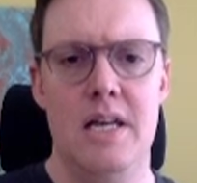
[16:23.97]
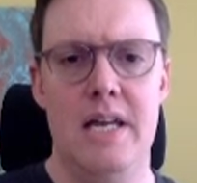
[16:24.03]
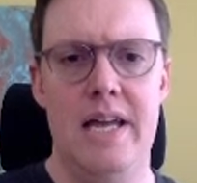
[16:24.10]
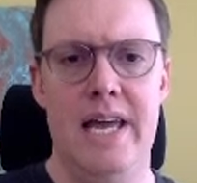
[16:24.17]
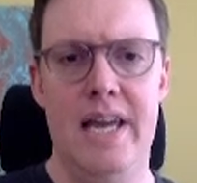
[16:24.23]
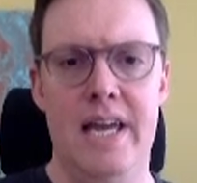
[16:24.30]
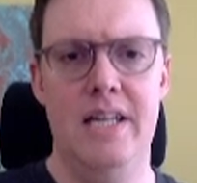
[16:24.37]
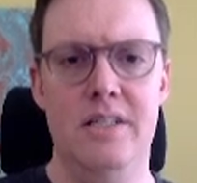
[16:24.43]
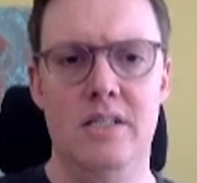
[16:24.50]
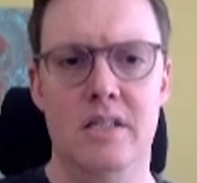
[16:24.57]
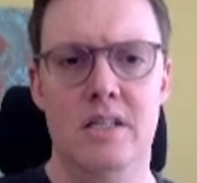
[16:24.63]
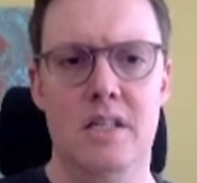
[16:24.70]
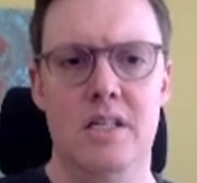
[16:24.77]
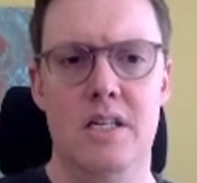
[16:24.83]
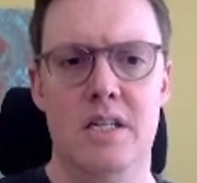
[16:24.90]
And
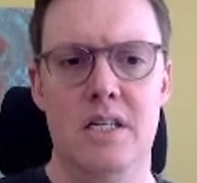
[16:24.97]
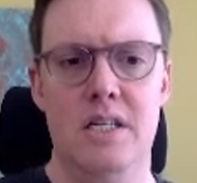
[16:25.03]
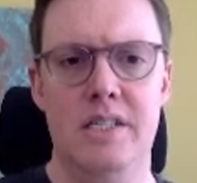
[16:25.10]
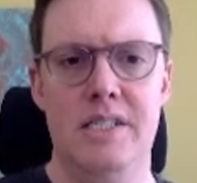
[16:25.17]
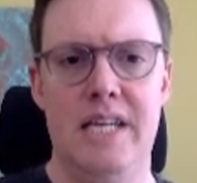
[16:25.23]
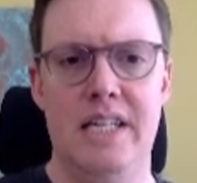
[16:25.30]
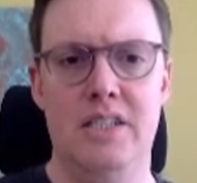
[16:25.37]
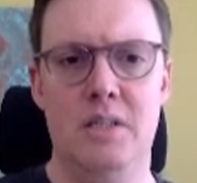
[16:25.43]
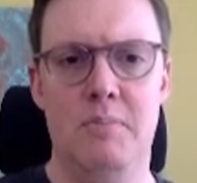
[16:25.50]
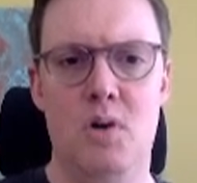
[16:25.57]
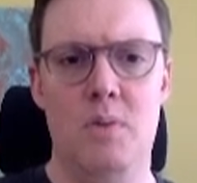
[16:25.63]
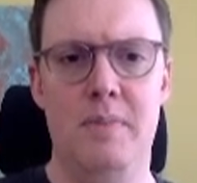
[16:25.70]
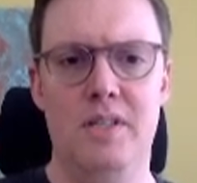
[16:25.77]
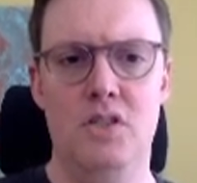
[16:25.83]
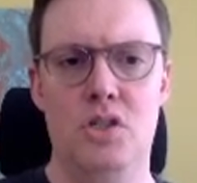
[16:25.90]
takes a
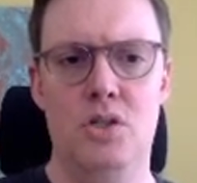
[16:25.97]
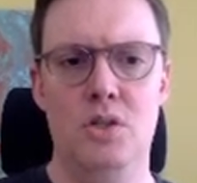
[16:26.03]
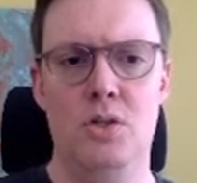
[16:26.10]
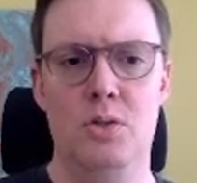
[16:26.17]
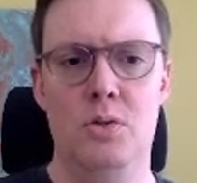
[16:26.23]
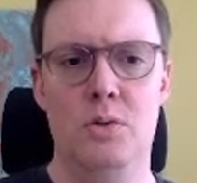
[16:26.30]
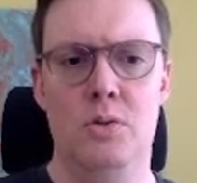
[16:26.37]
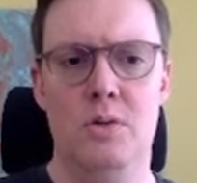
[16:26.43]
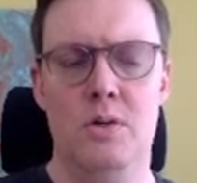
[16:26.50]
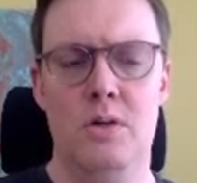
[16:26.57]
moment to